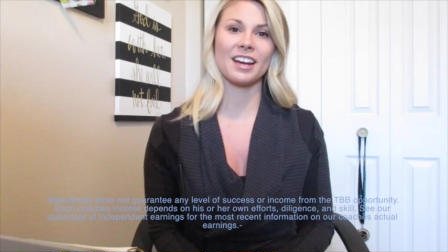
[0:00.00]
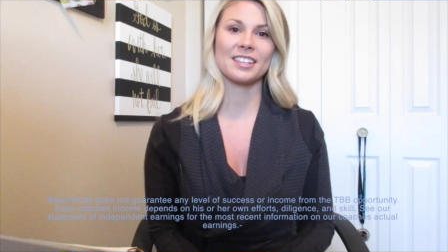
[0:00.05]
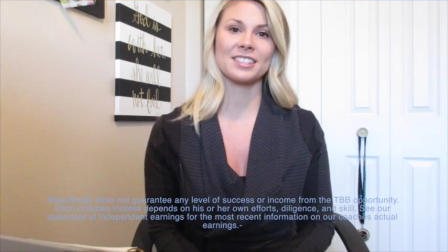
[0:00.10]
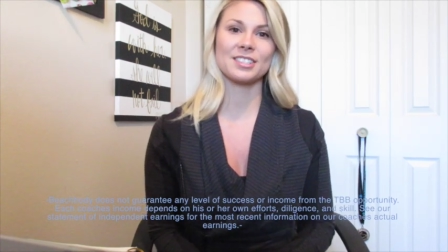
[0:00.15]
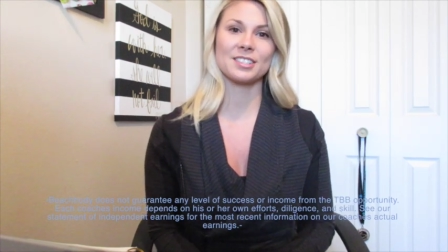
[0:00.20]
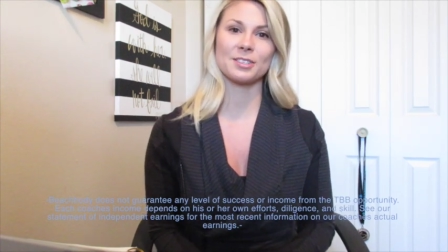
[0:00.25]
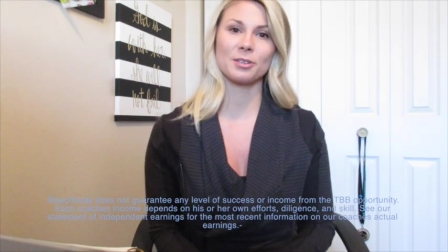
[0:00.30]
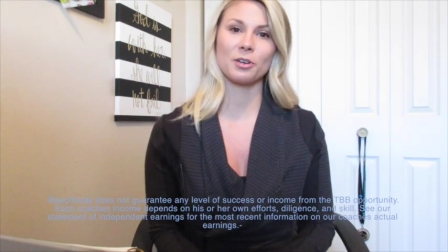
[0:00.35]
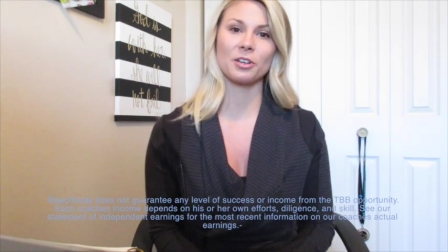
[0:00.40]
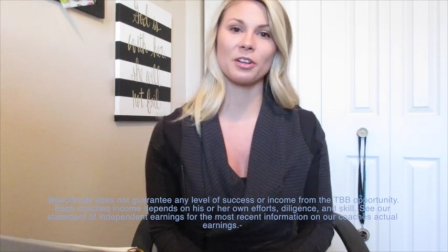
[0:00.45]
I
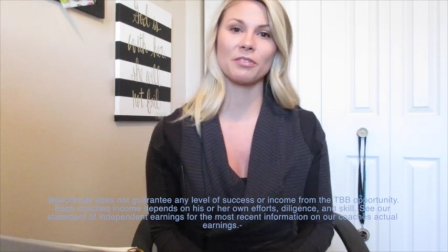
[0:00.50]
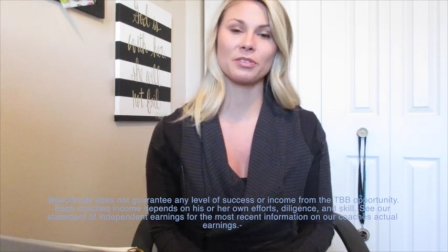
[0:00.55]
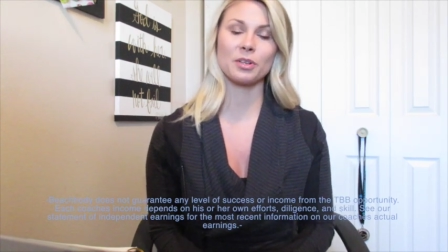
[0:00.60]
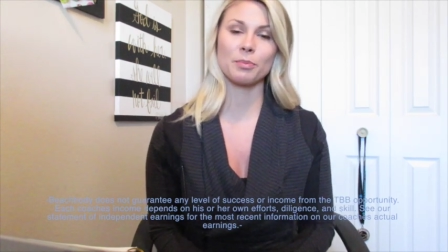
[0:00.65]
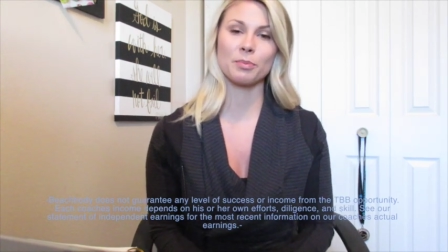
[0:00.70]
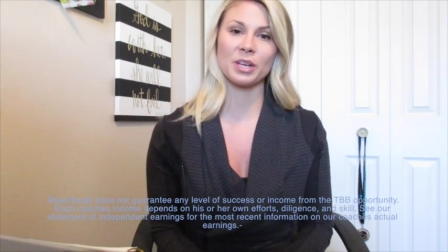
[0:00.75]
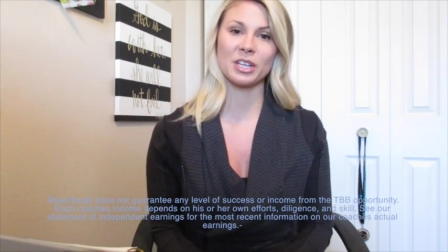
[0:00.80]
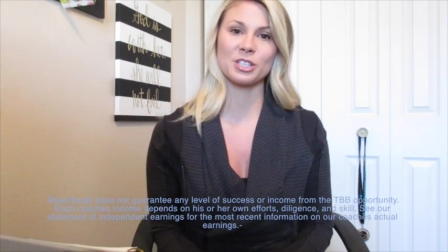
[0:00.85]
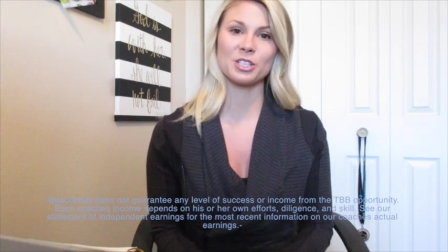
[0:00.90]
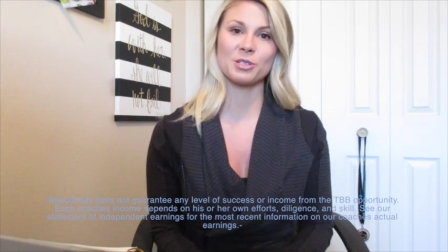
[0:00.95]
still have
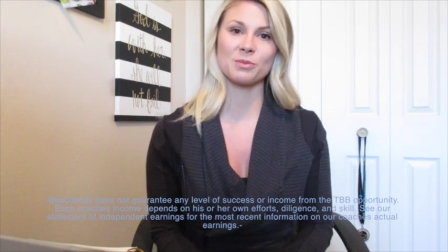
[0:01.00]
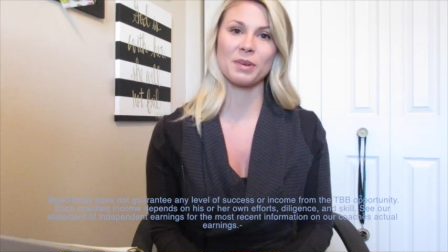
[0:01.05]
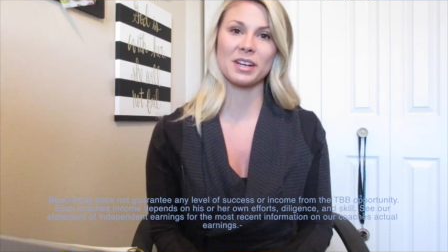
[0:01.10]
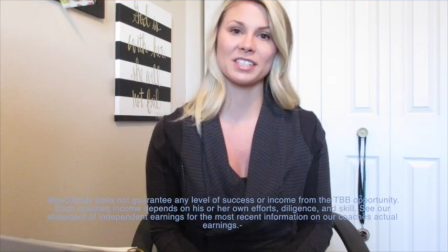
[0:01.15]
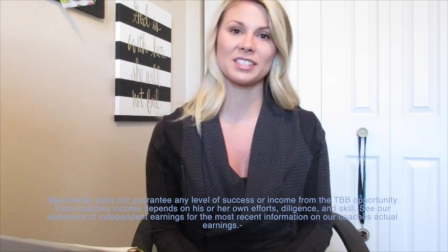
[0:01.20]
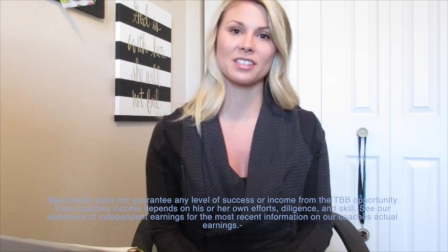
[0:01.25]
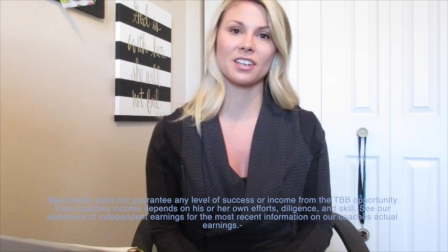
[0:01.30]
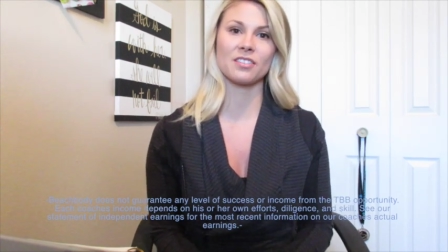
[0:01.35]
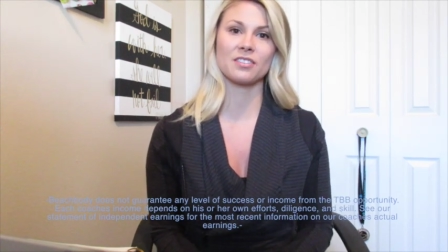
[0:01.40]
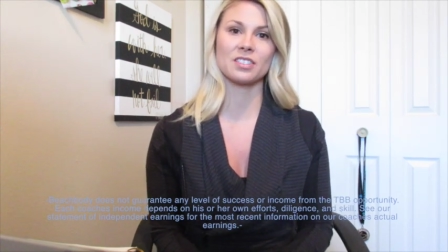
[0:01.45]
to pinch
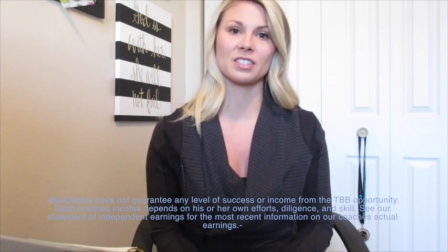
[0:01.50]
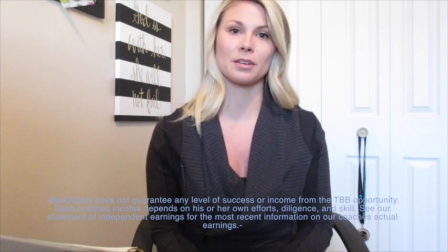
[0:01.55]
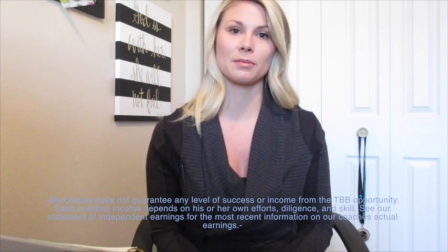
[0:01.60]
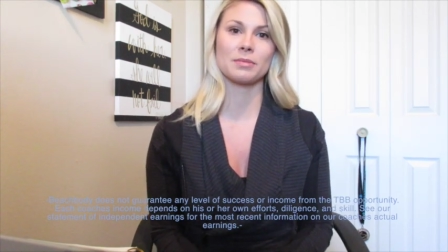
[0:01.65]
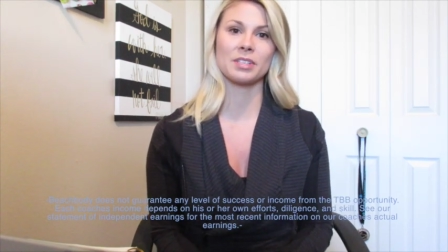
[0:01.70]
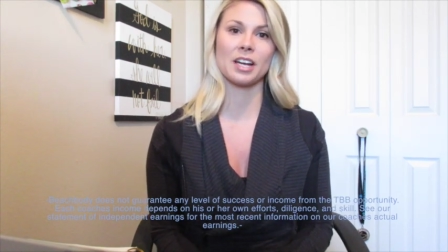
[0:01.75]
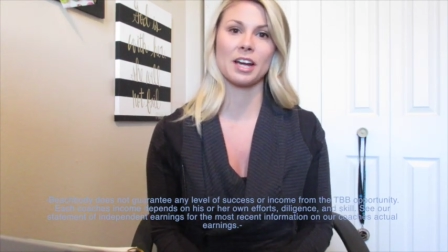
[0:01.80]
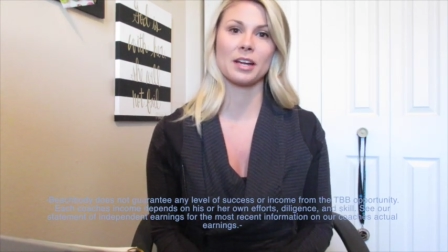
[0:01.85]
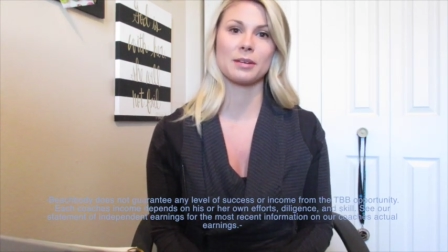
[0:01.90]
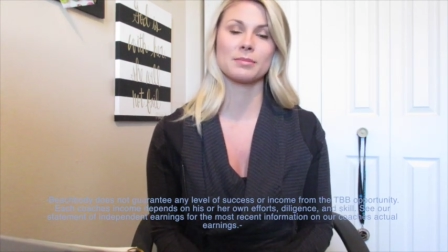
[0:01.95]
myself
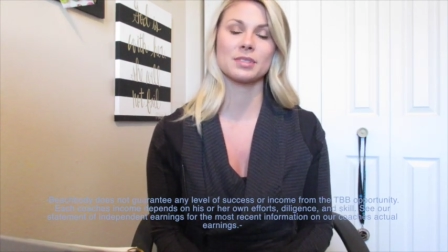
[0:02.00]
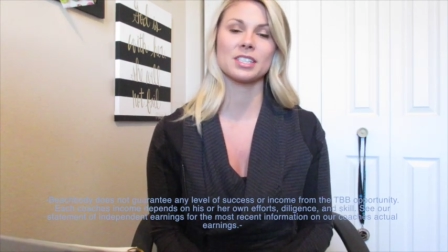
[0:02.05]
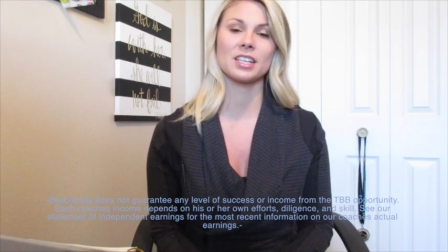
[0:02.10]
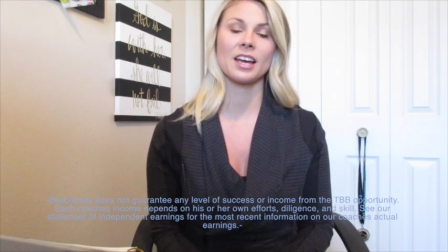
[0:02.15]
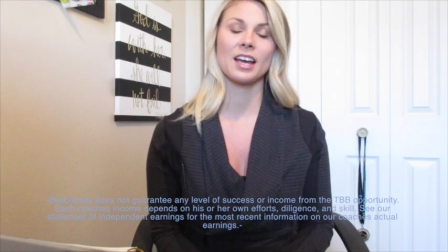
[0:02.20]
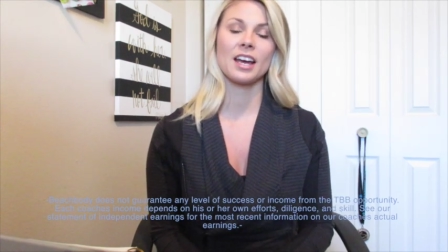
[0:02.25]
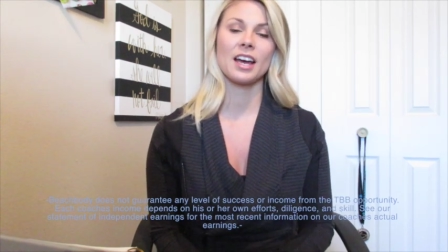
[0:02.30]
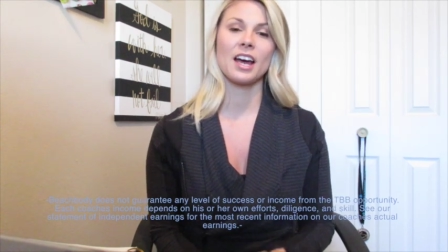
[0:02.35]
sometimes.